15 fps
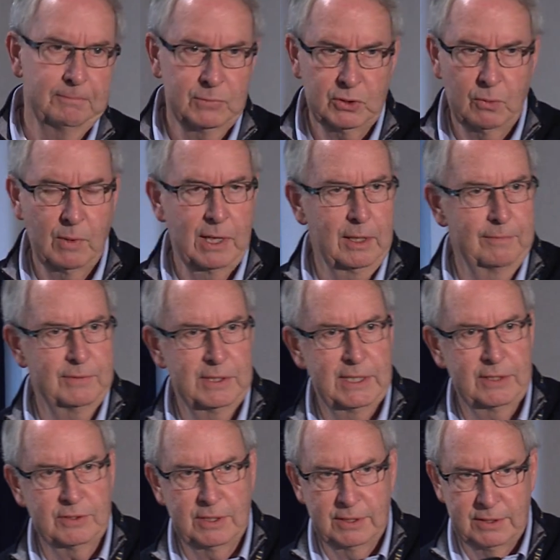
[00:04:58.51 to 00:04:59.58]
square of the
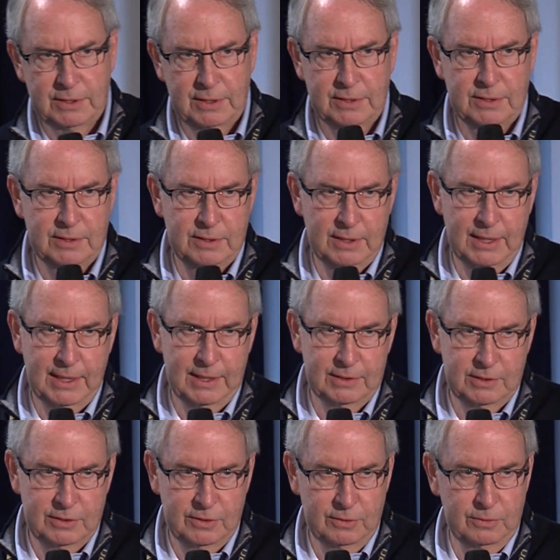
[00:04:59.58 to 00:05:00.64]
distances
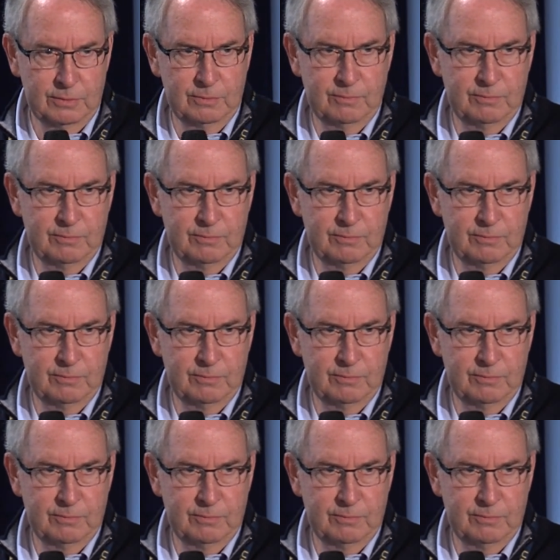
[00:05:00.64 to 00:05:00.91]
to